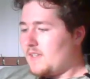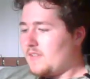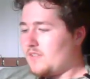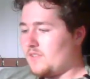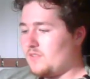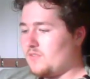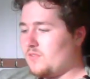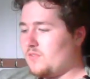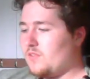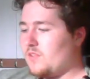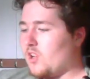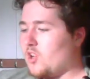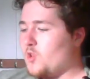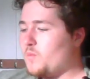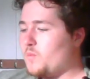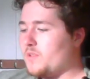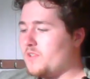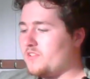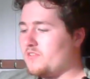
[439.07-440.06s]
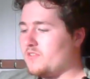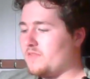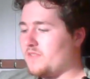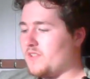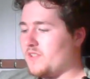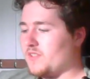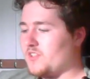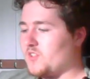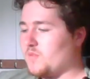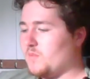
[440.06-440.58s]
The door opens to
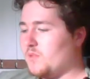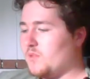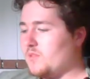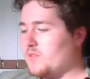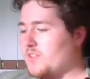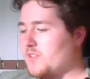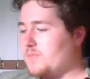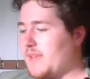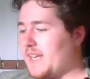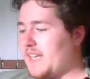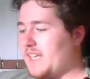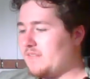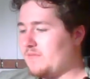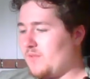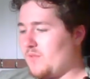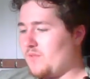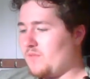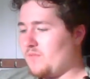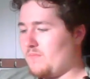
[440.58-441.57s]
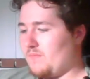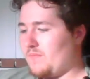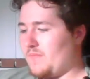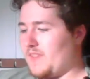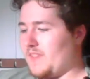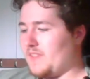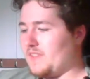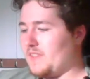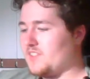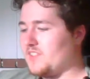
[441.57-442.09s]
reveal a small, smelly
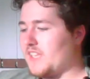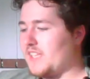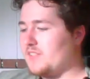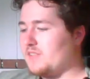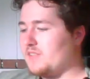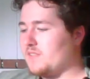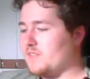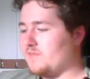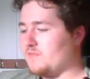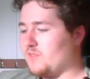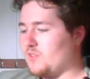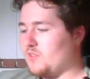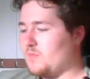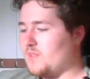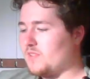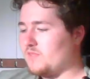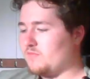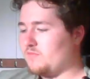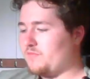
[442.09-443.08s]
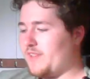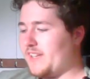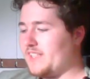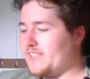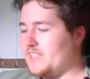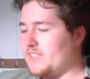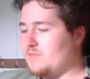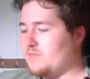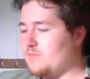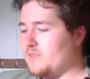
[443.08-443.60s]
room. In the centre of the room is a
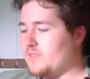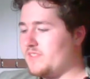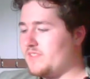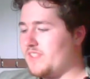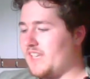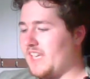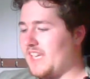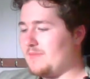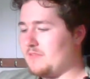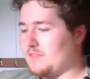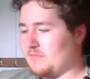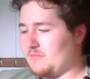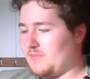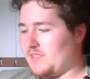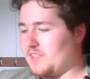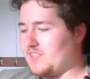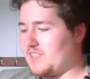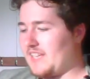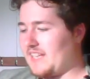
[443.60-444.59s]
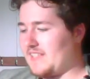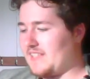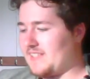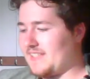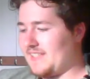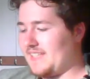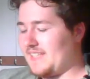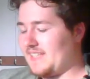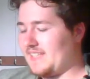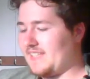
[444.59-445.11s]
rickety wooden table on which stands a
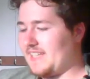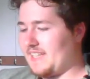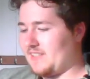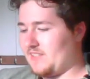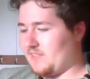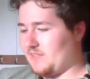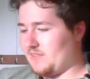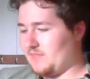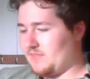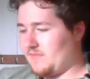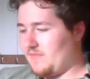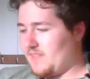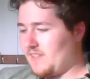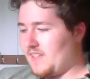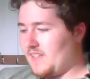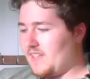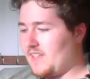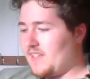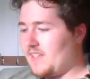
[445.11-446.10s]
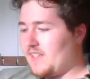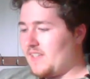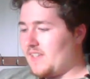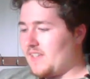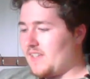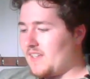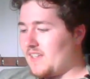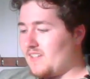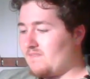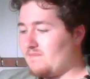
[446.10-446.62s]
lit candle.
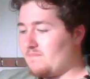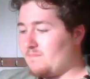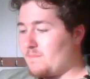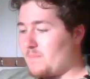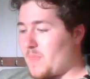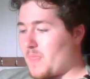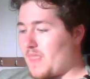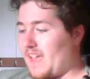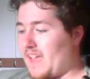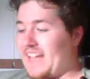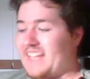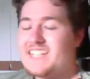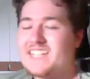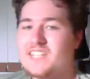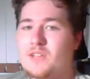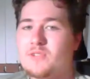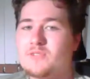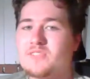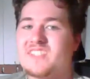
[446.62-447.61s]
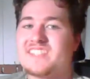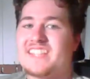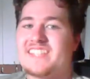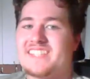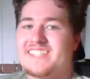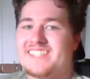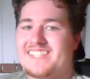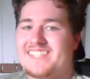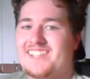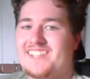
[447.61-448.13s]
I actually noticed
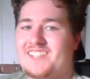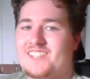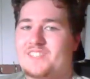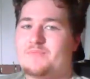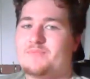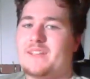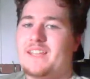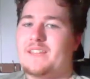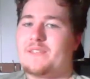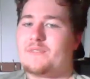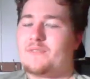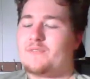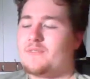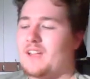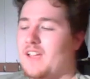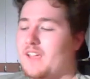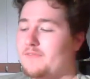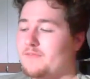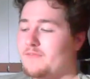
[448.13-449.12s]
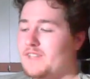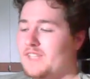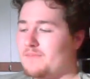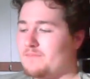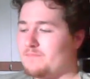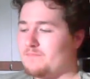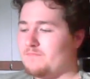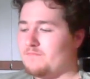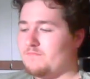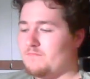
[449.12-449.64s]
this in the last playthrough.
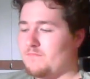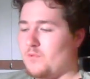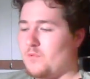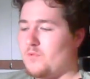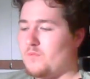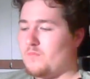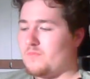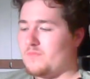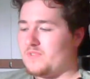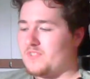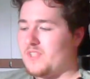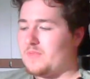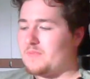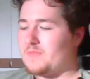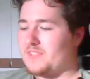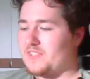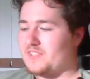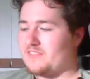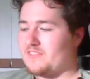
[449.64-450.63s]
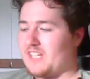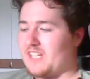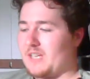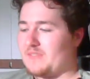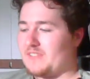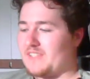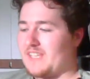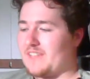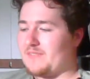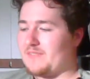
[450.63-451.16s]
Every room seems
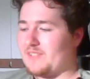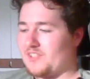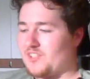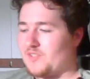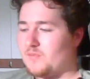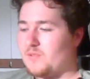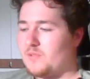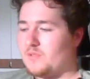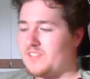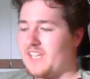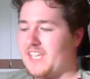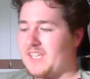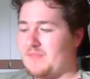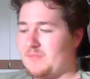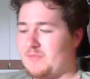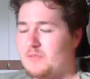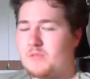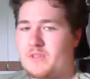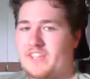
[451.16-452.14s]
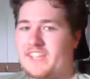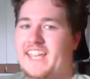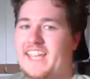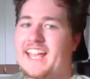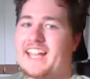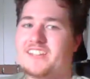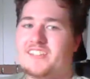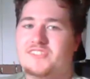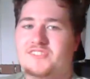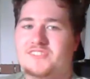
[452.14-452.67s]
described as having a small table with a
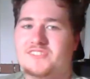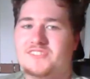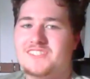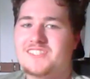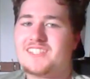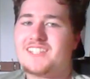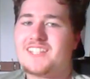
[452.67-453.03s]
candle.